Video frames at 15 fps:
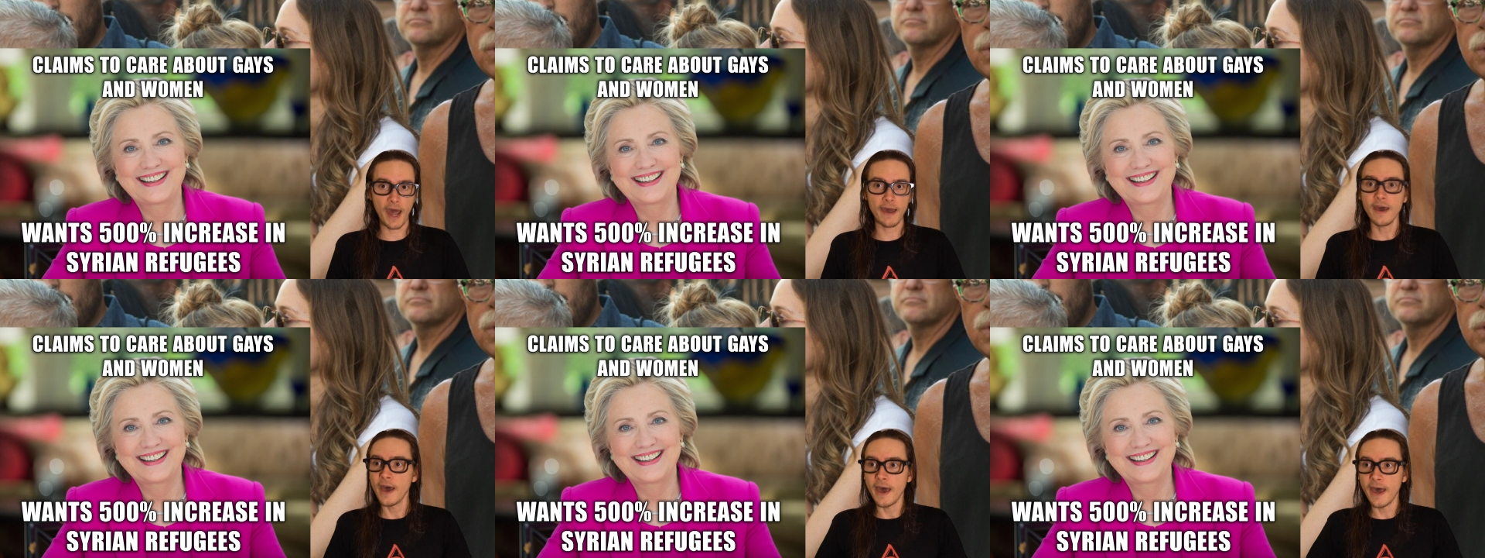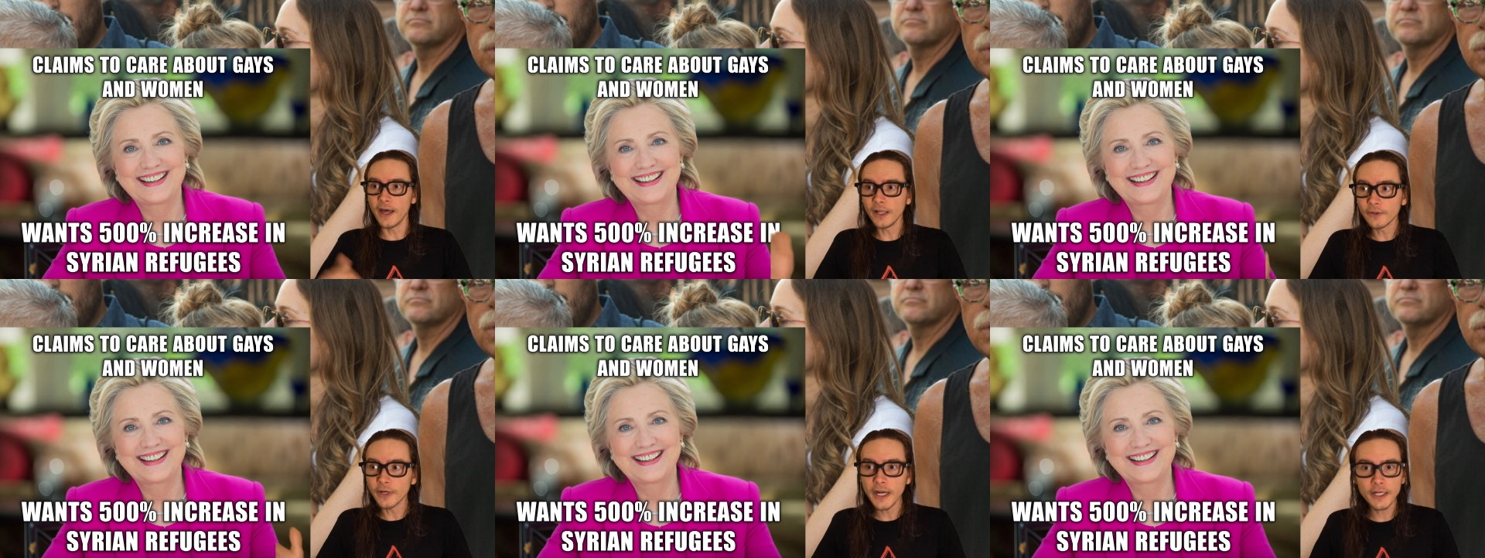Speaker 1: Okay,
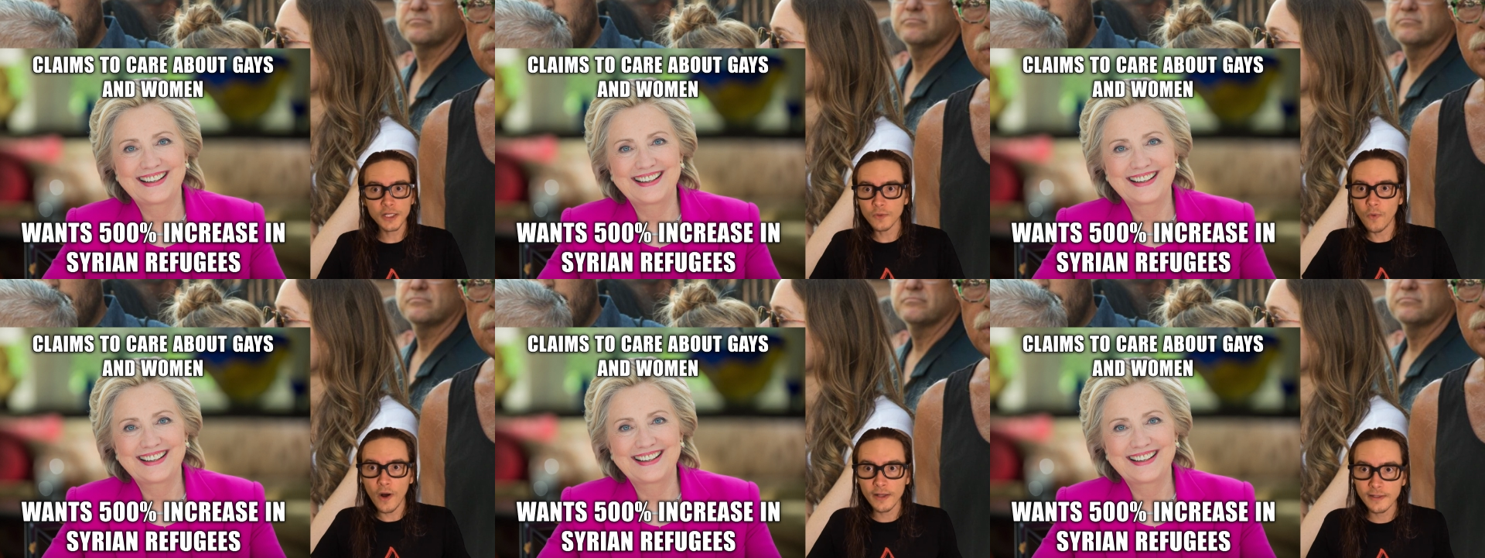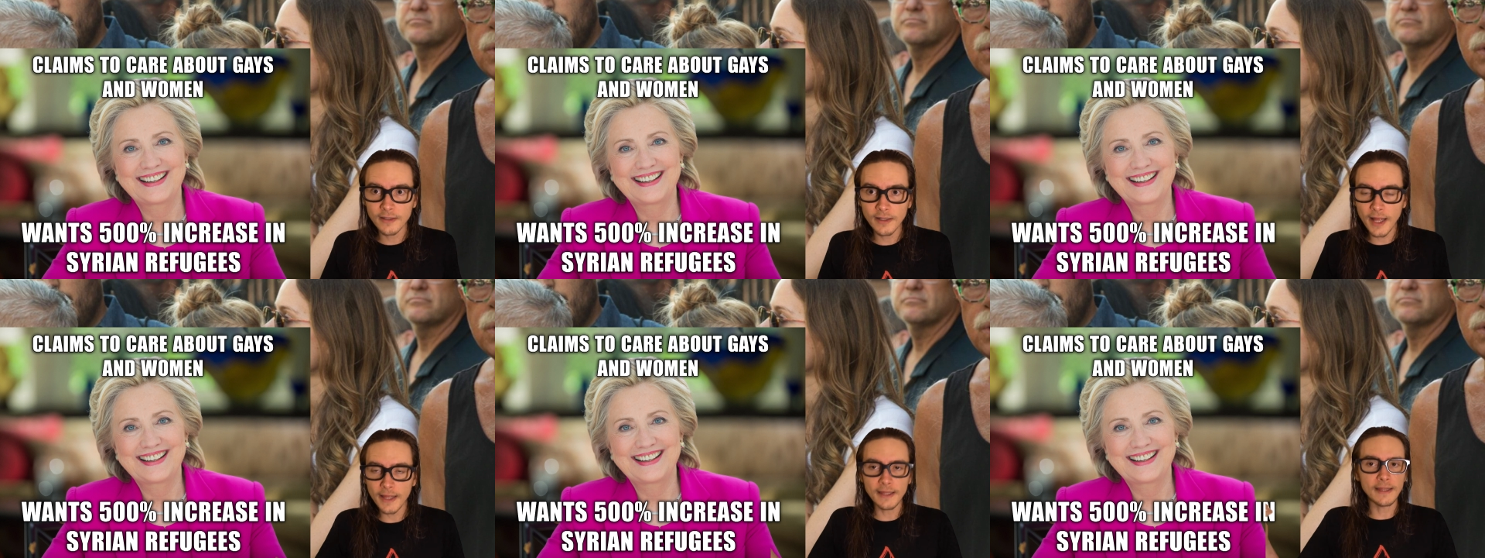Hillary just wants
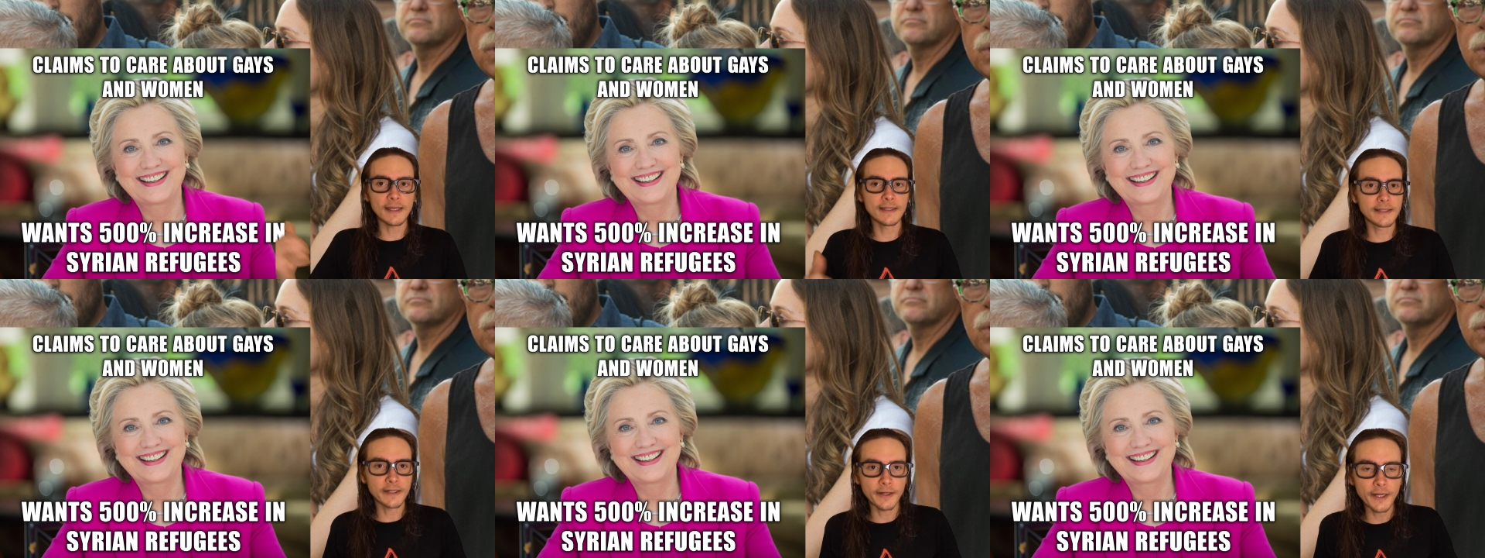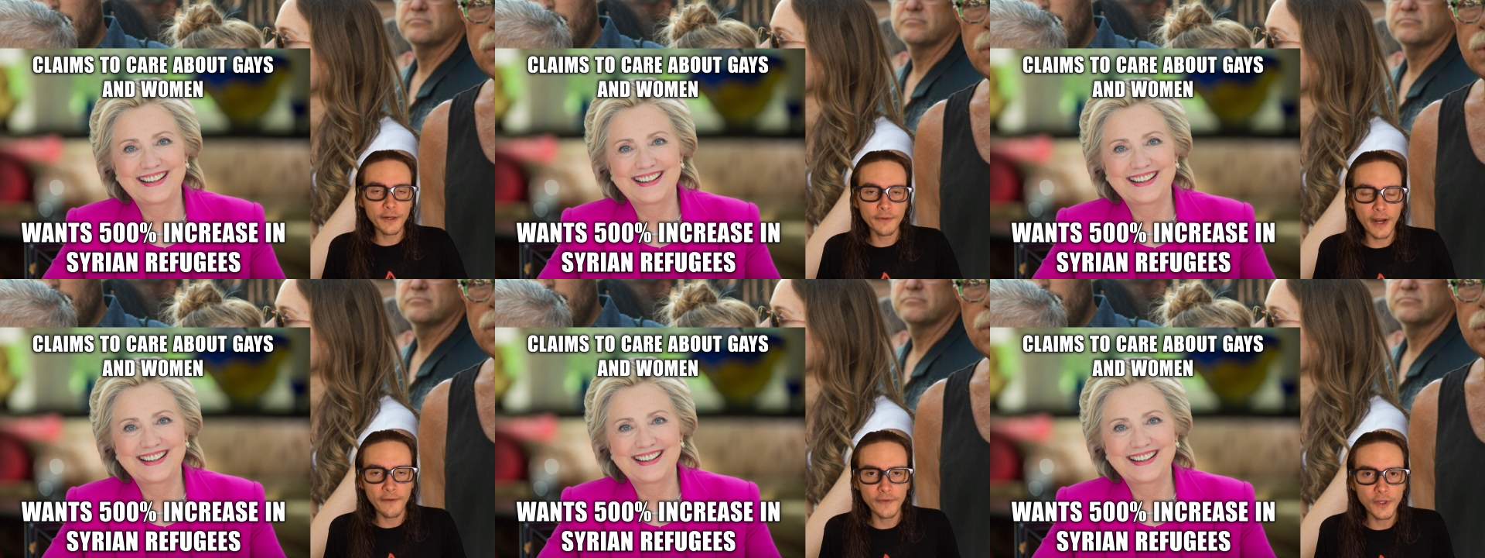to let in these
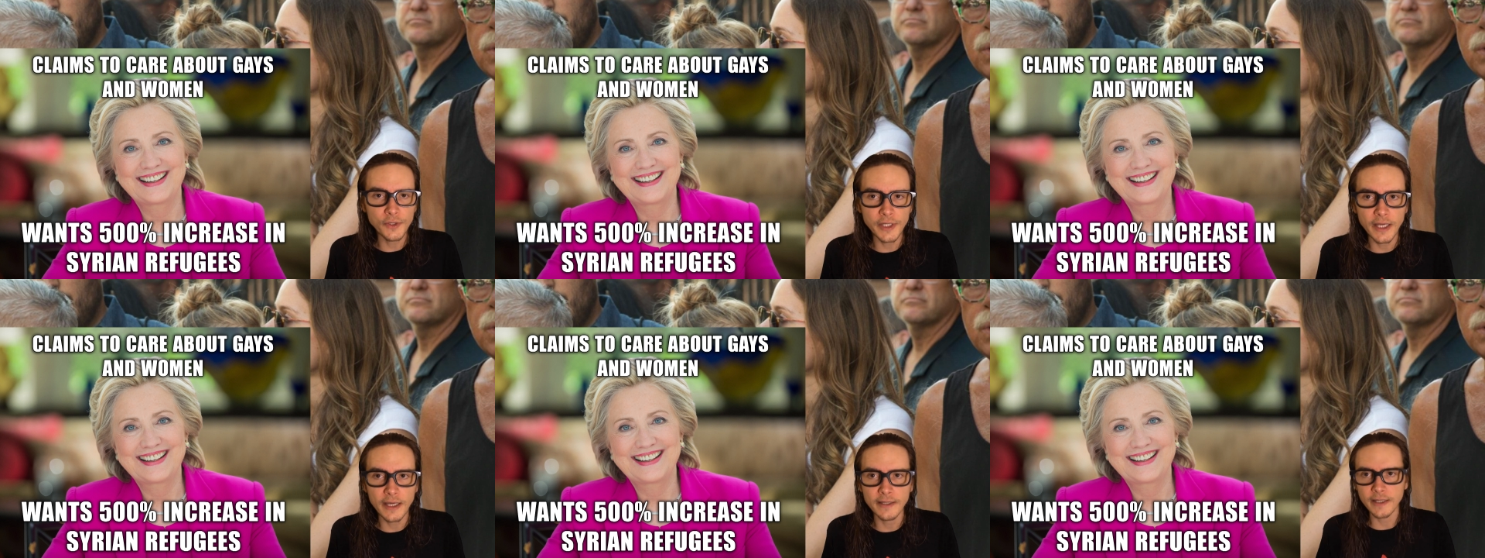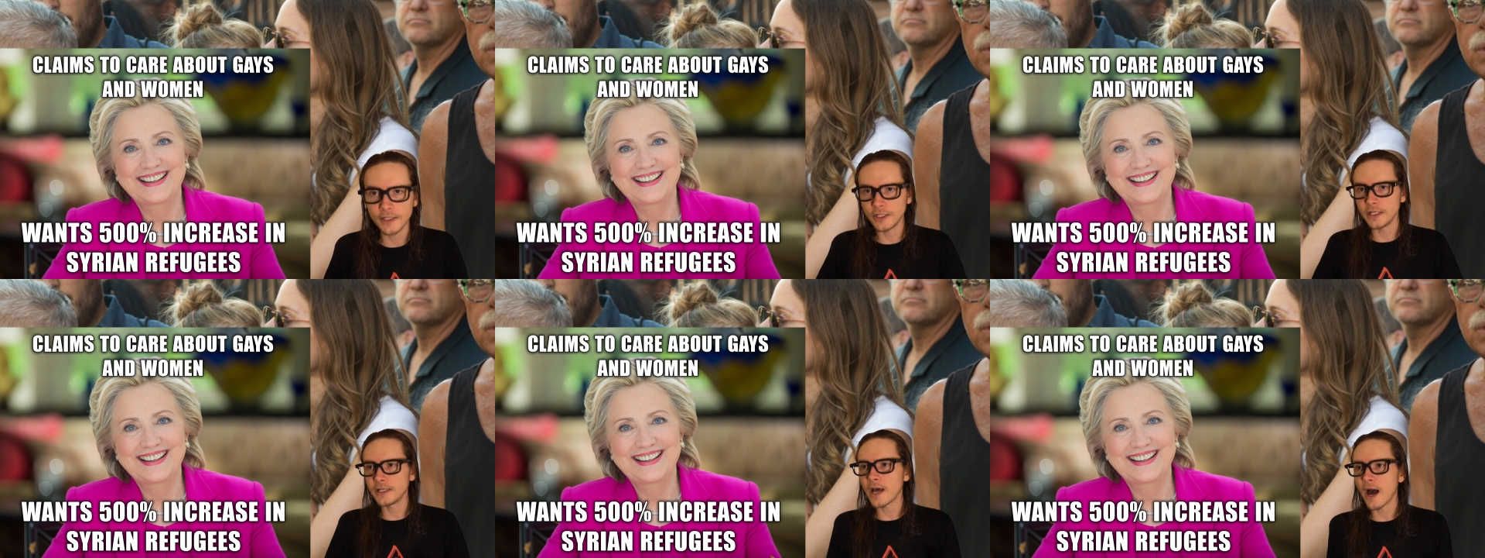Syrian refugees,
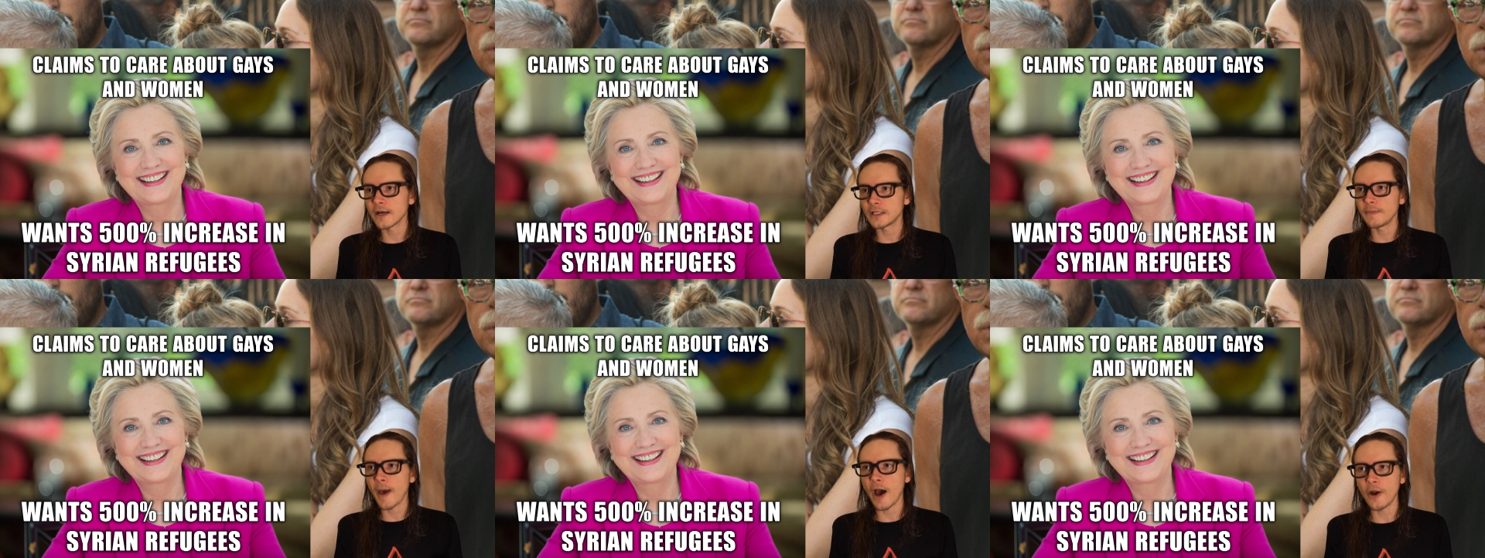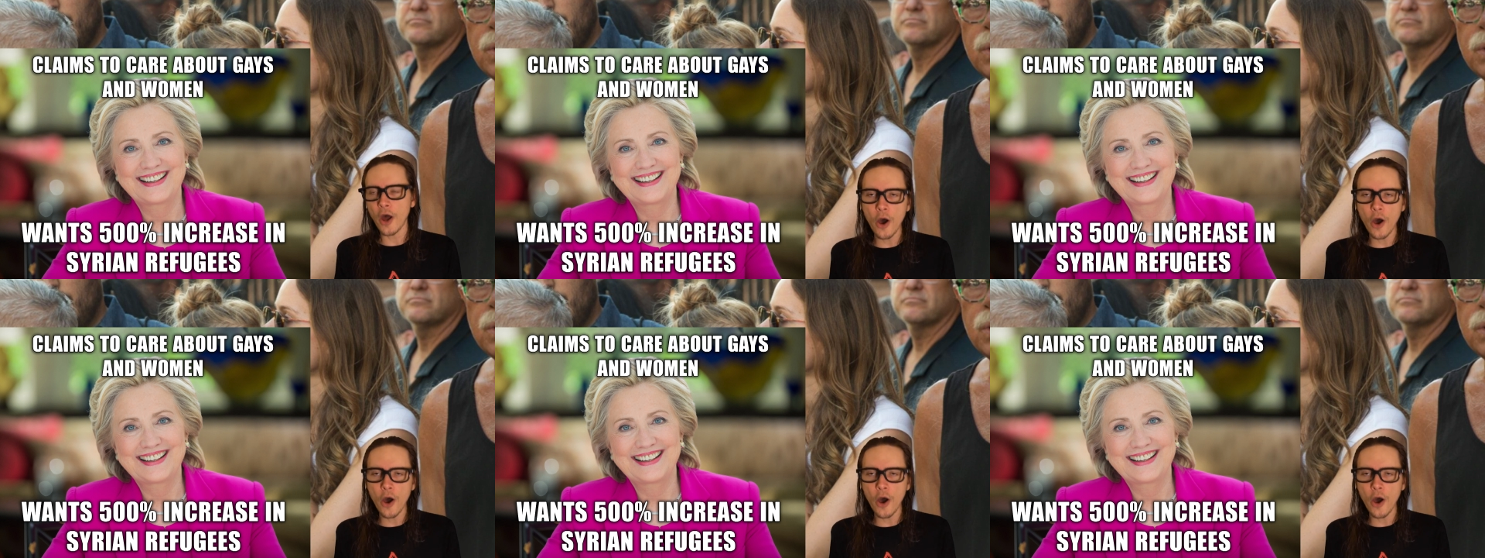and she talks about,